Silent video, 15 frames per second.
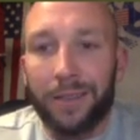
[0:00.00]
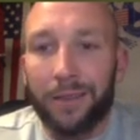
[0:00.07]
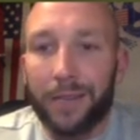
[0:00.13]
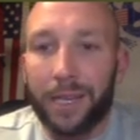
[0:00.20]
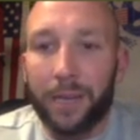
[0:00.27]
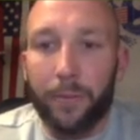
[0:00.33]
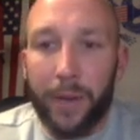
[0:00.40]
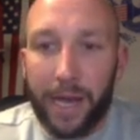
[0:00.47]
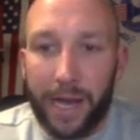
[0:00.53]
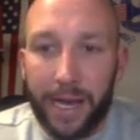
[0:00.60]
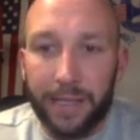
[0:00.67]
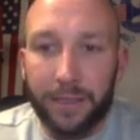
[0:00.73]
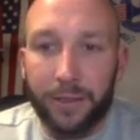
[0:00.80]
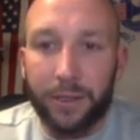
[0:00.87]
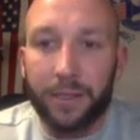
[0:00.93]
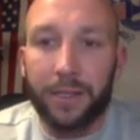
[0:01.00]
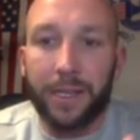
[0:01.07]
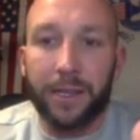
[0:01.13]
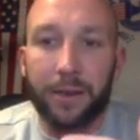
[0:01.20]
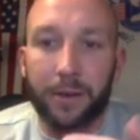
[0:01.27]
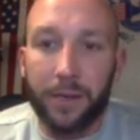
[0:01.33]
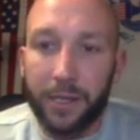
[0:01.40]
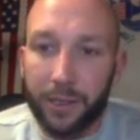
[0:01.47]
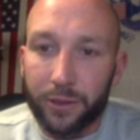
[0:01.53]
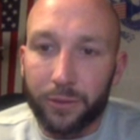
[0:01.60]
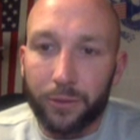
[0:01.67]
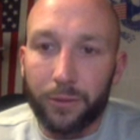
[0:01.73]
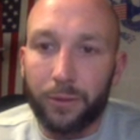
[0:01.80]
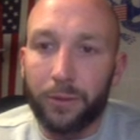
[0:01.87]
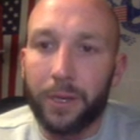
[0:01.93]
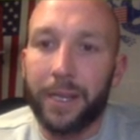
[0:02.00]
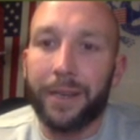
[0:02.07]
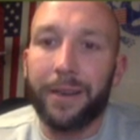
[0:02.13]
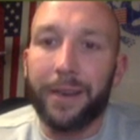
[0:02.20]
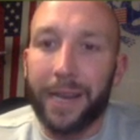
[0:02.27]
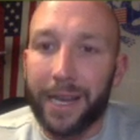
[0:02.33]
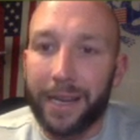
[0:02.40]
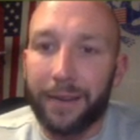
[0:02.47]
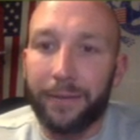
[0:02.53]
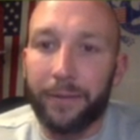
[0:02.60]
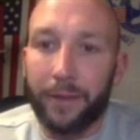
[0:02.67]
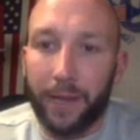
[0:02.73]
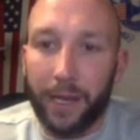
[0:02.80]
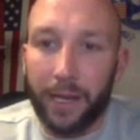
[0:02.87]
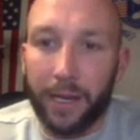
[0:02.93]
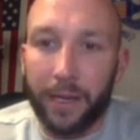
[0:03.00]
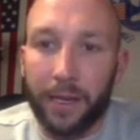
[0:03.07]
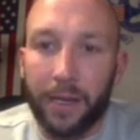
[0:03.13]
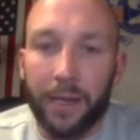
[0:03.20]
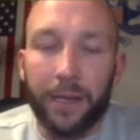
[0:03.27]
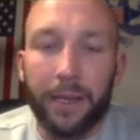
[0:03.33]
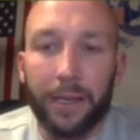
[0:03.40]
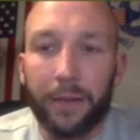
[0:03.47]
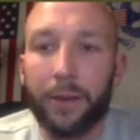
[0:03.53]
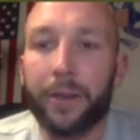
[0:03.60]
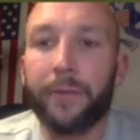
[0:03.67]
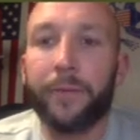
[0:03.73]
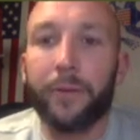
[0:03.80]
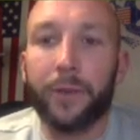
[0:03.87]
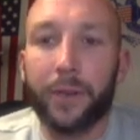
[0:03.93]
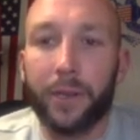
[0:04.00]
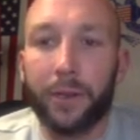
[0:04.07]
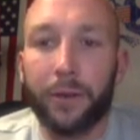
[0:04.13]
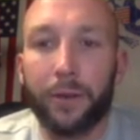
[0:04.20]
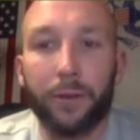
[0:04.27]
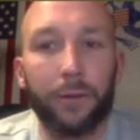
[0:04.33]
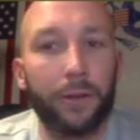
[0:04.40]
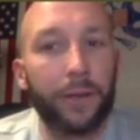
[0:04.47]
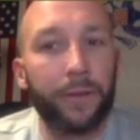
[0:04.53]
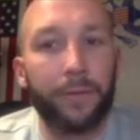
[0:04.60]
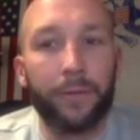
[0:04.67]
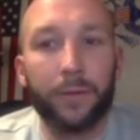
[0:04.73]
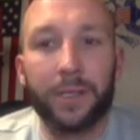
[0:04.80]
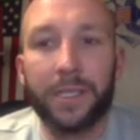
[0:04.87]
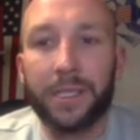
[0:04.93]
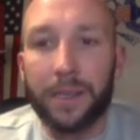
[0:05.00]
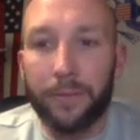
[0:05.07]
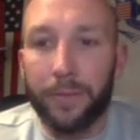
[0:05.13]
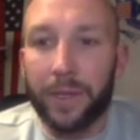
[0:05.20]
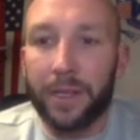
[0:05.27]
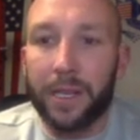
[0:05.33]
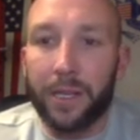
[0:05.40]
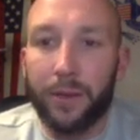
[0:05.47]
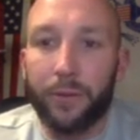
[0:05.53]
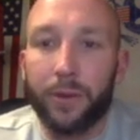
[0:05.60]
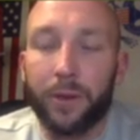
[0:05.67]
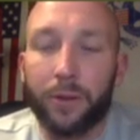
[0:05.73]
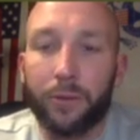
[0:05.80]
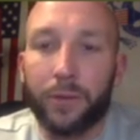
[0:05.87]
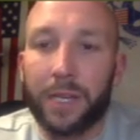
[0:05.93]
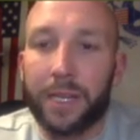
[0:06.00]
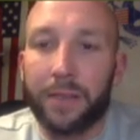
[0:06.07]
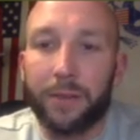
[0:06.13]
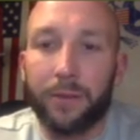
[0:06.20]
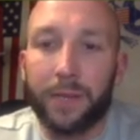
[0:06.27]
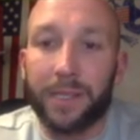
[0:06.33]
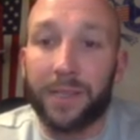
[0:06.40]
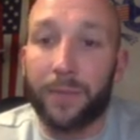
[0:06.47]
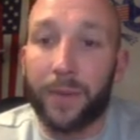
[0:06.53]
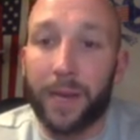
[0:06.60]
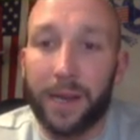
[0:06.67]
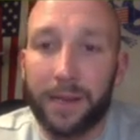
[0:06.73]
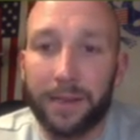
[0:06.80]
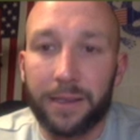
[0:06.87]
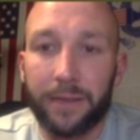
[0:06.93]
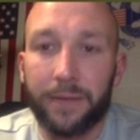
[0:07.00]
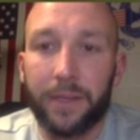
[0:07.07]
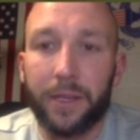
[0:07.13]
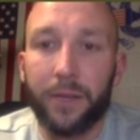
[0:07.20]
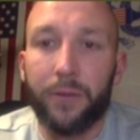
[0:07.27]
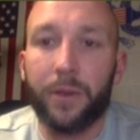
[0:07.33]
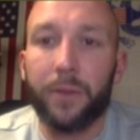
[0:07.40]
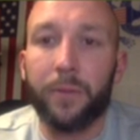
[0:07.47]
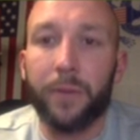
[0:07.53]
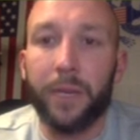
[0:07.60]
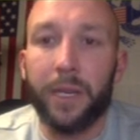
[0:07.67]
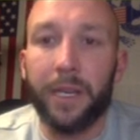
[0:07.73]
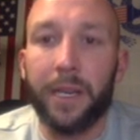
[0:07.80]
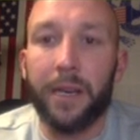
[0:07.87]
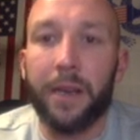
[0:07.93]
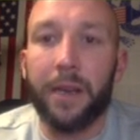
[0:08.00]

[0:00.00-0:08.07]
looking past just the initial negative thing and looking for the good, or looking for something that you can hold on to that's a positive, that you can be